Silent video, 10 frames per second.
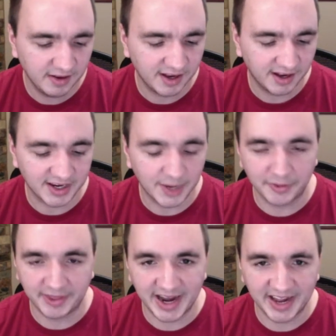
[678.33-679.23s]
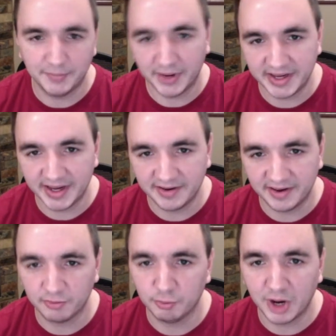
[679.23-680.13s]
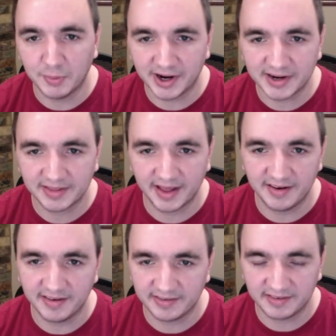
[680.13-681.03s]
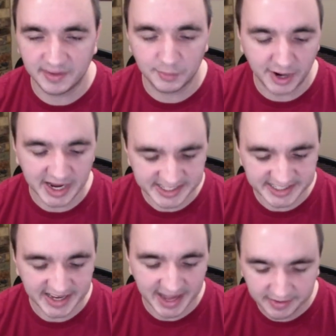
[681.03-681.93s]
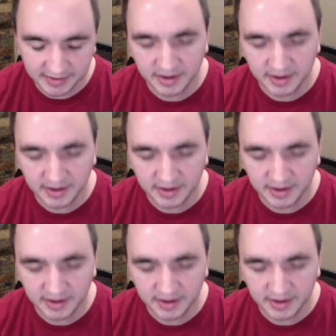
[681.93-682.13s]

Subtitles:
A couple that I have money in is Wellmark, that is symbol HCN,